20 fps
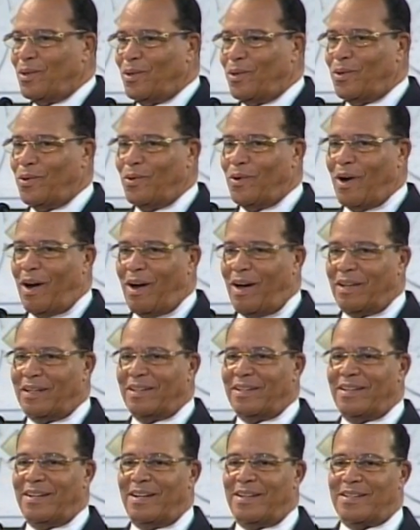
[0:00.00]
who
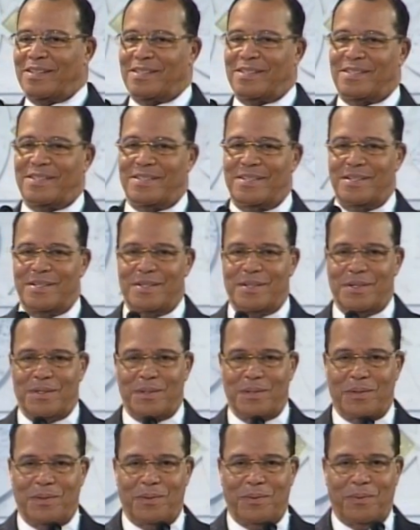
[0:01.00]
honored us
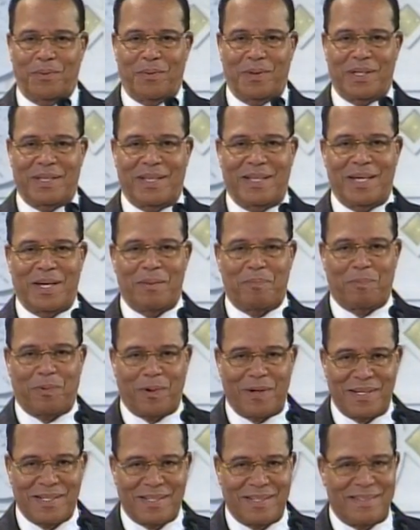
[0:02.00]
with their
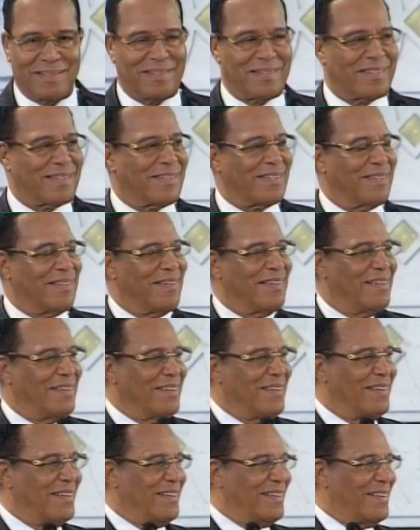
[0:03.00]
presence.
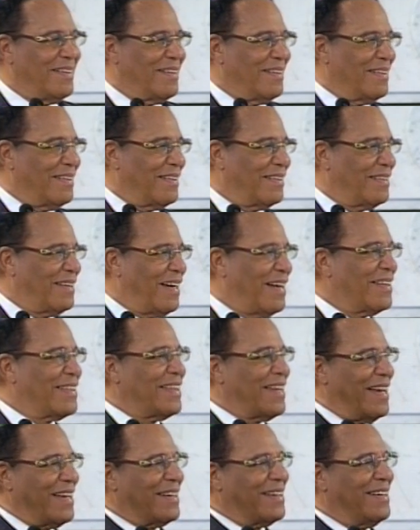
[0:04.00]
And I
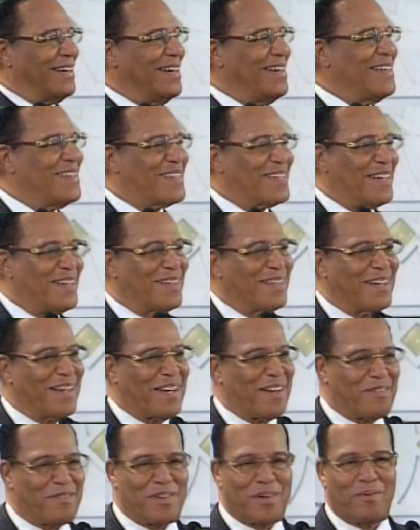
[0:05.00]
thank each and
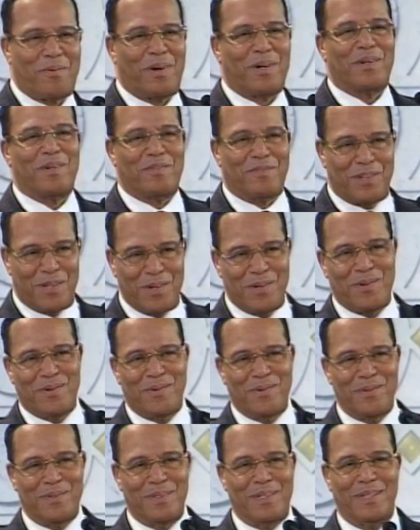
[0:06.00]
every one of
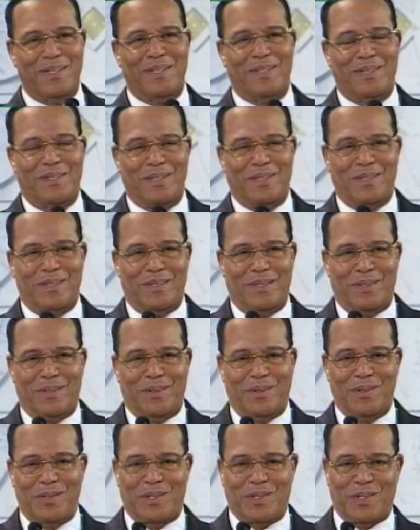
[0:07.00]
you
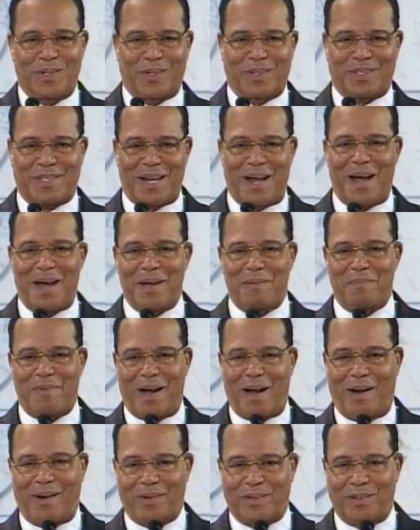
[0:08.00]
who took time
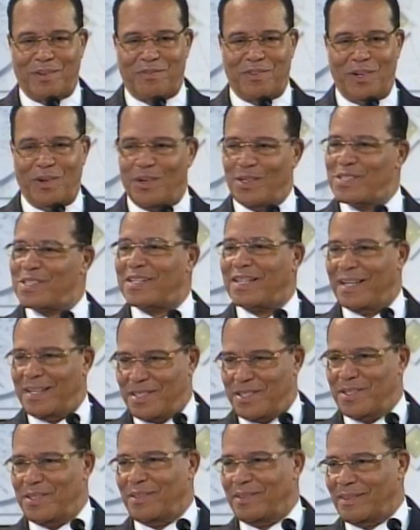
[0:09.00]
out of your
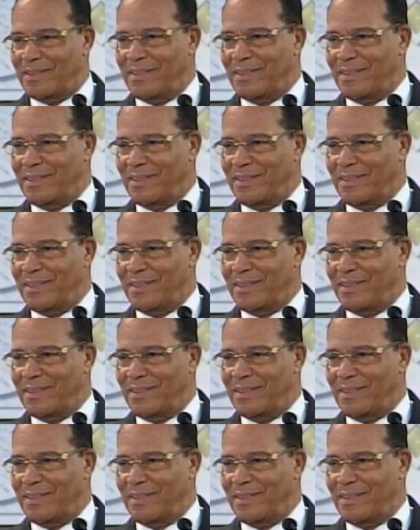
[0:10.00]
schedule